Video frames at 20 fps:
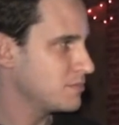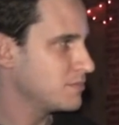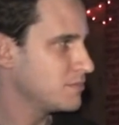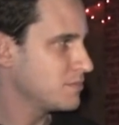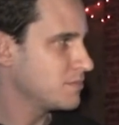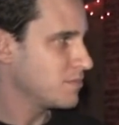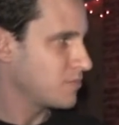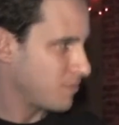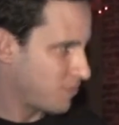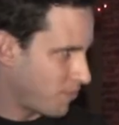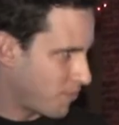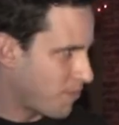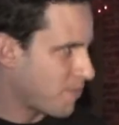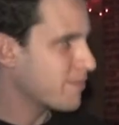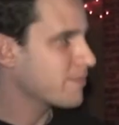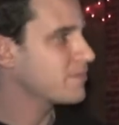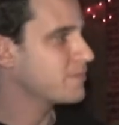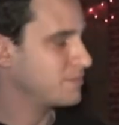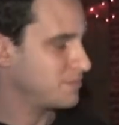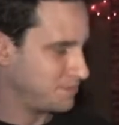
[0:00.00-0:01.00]

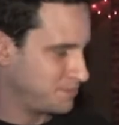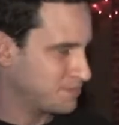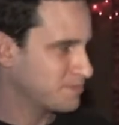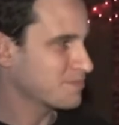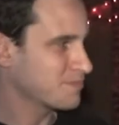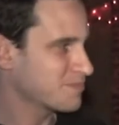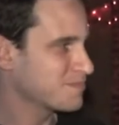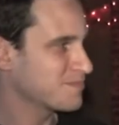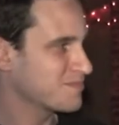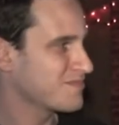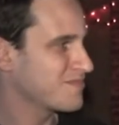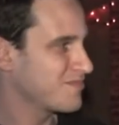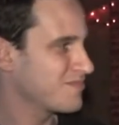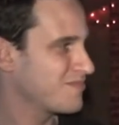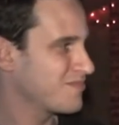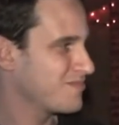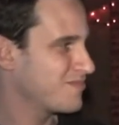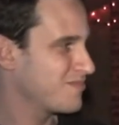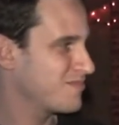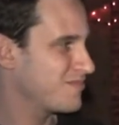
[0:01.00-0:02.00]

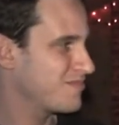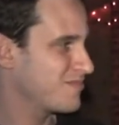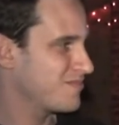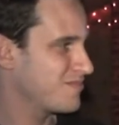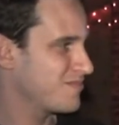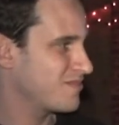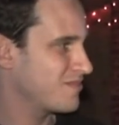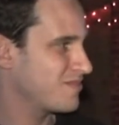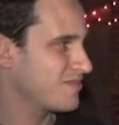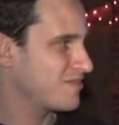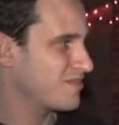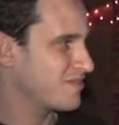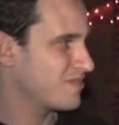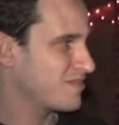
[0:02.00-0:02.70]
This person isn't speaking.